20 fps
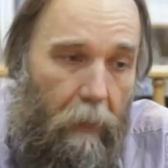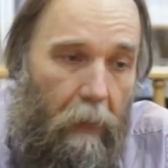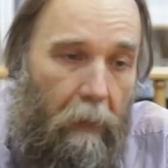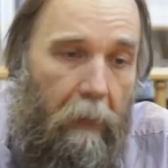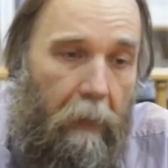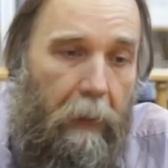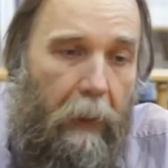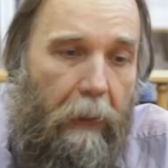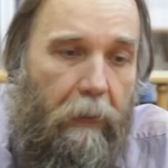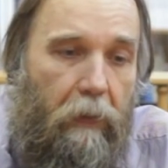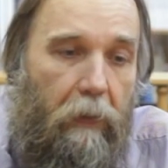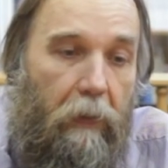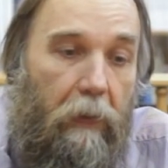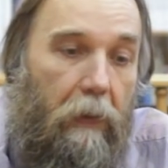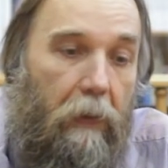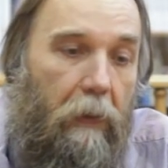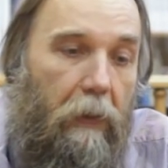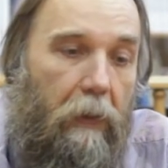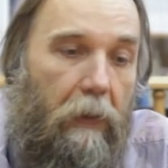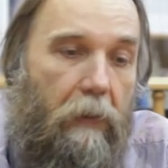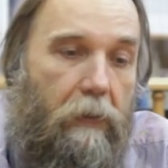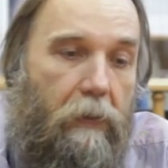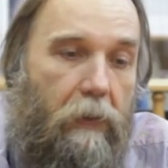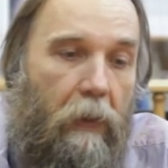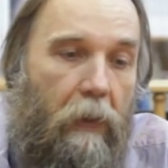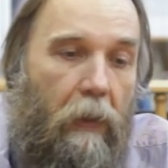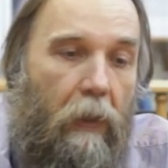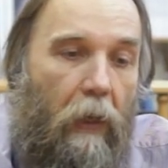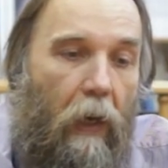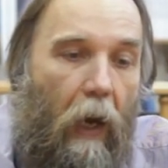that is
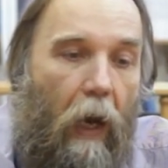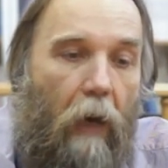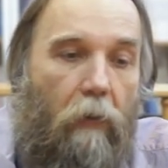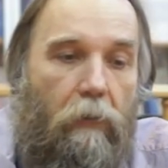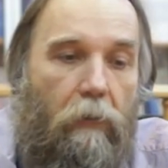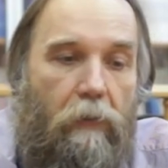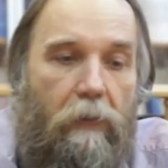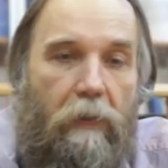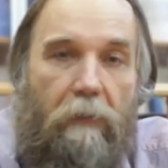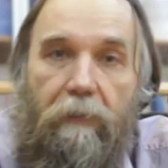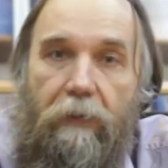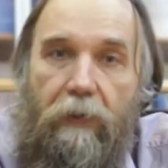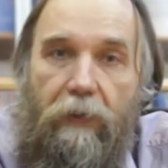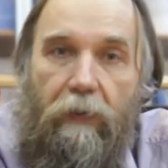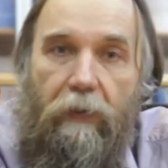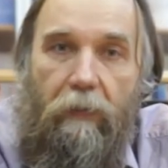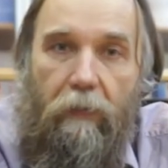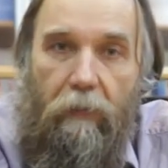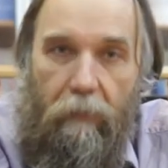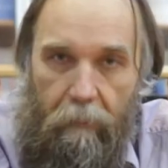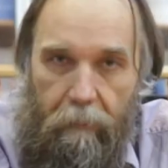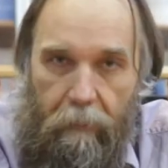autosufficient